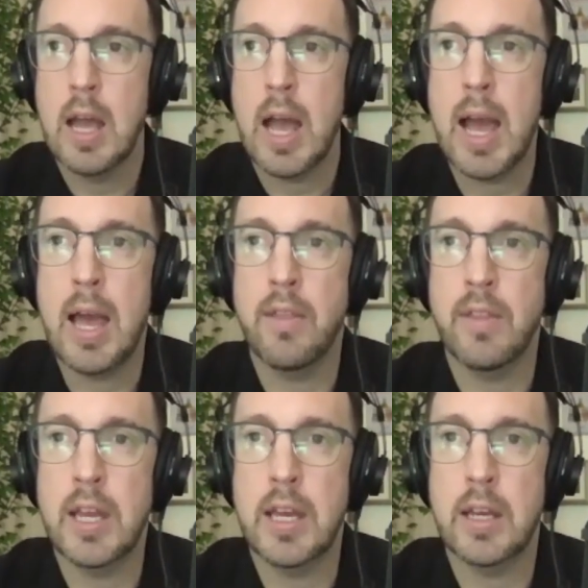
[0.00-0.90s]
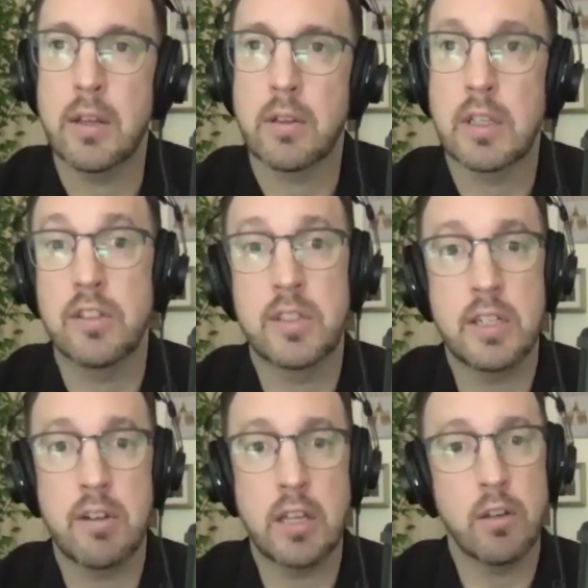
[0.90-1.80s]
and they're
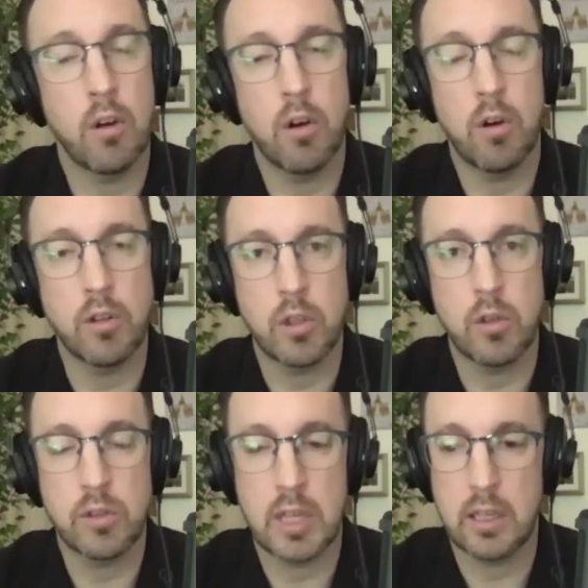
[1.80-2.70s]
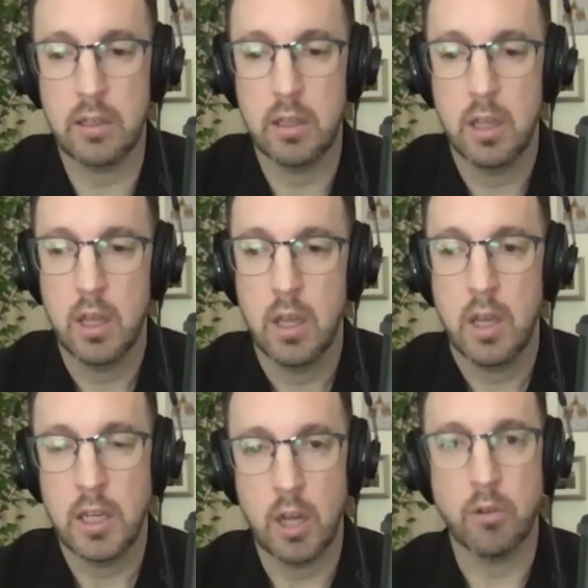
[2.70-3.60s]
considering or using
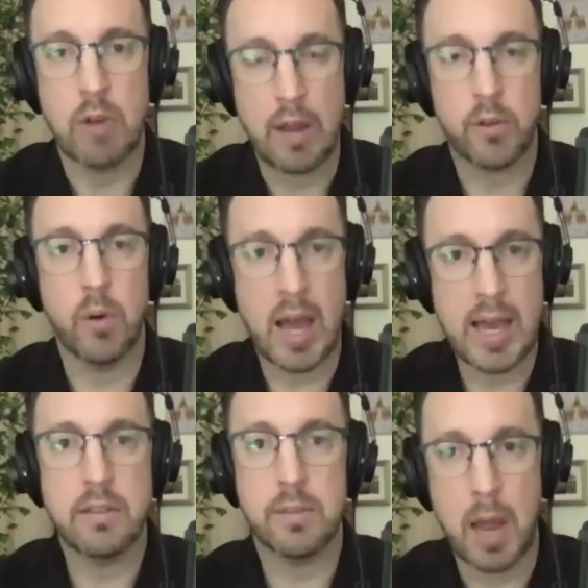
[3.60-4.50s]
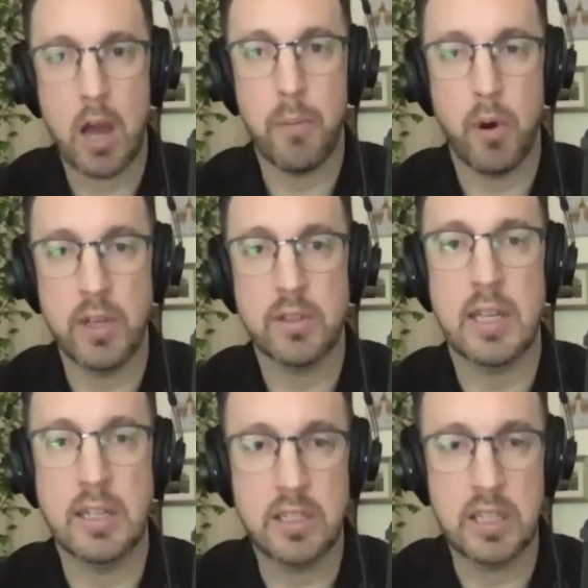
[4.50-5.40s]
graphical aids, PowerPoints,
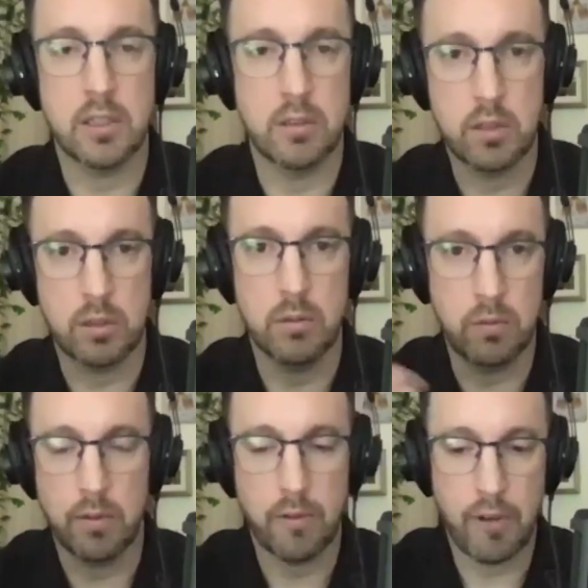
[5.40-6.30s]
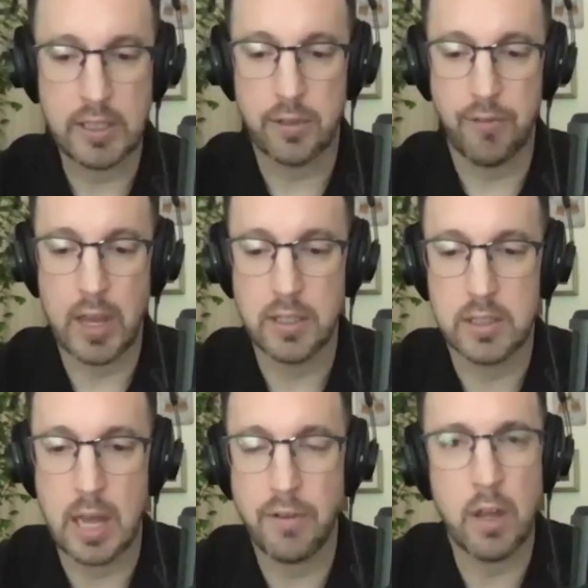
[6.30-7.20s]
in addition to face-to-face
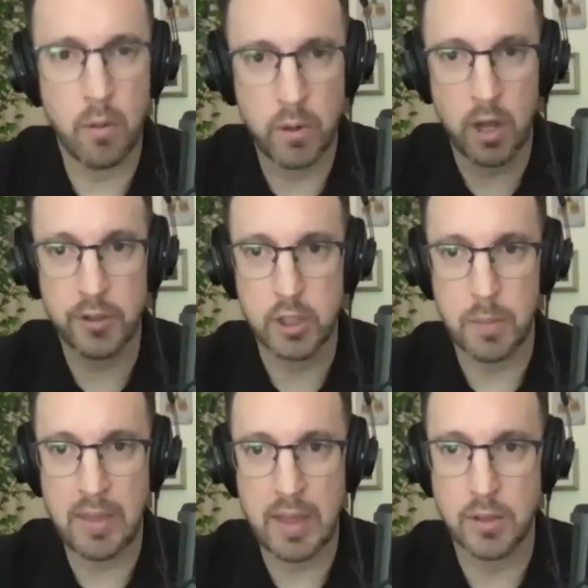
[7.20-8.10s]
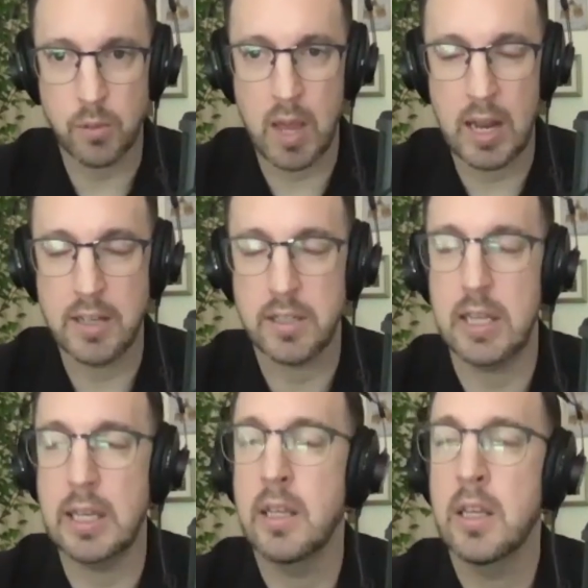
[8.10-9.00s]
stuff. And I want to ask you about that as well,
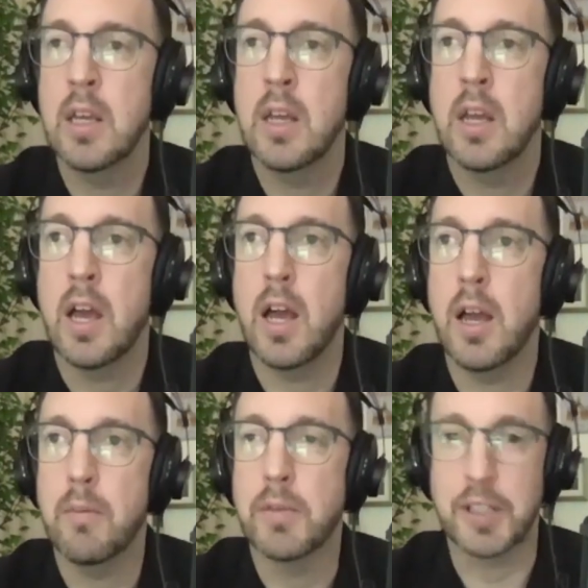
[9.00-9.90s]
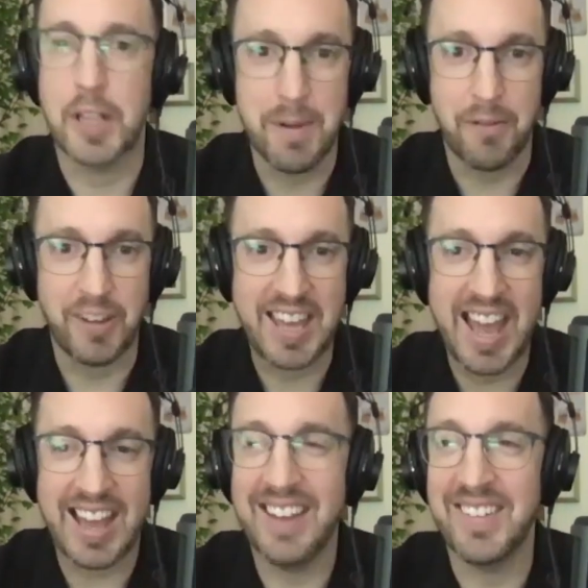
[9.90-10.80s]
actually. So don't let me forget.
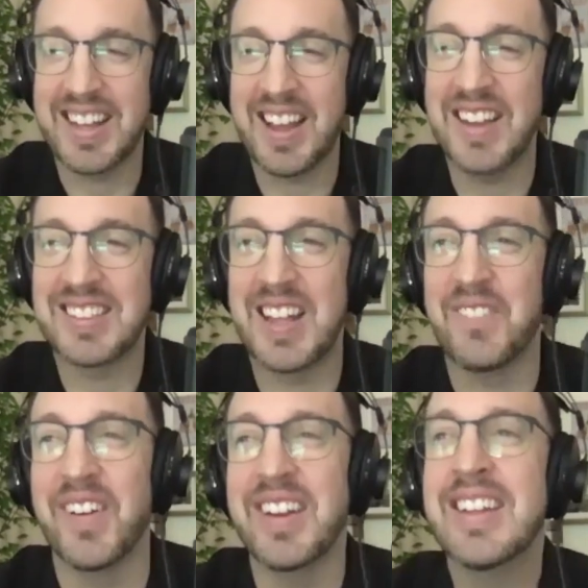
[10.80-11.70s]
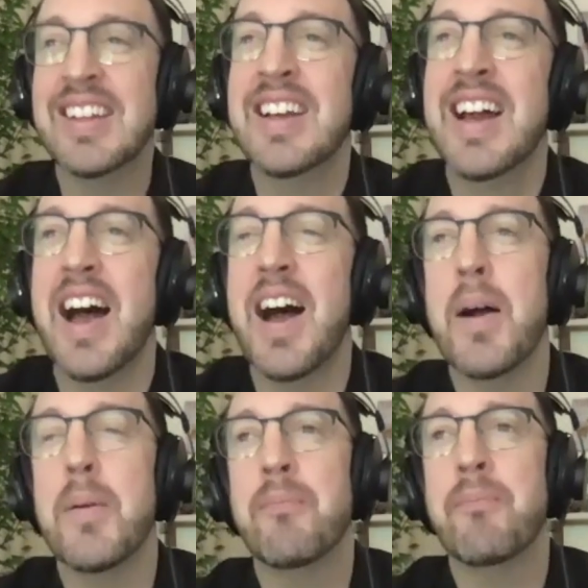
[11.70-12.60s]
I want to come back to that point.
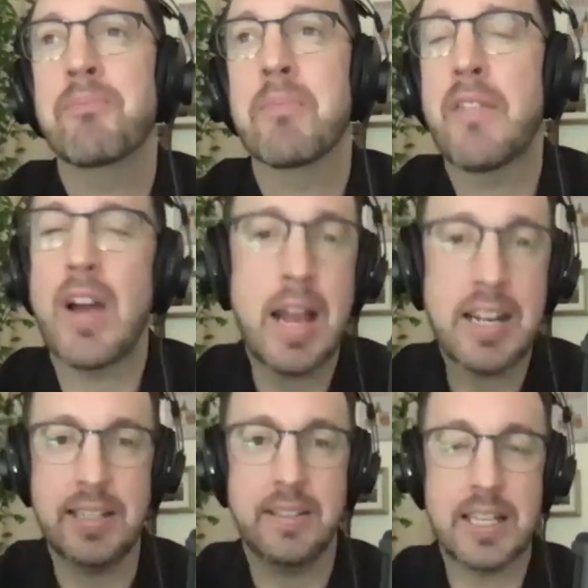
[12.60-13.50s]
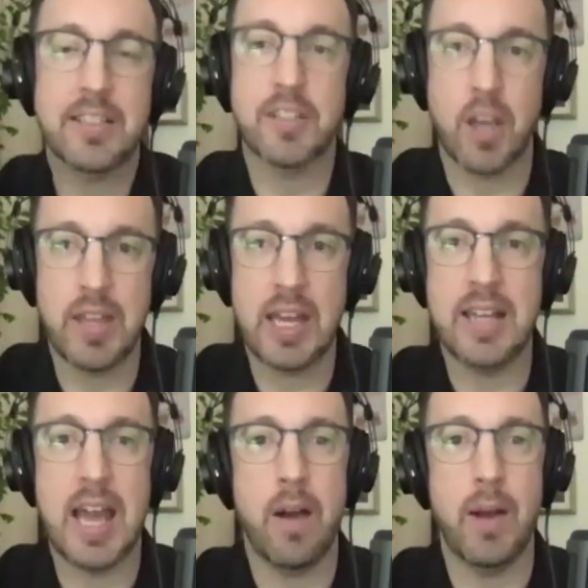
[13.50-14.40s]
In fact, actually, let's just go there
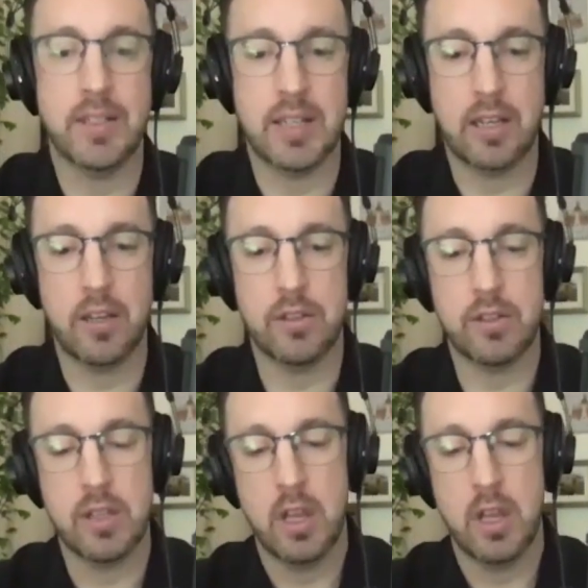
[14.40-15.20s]
now, actually, because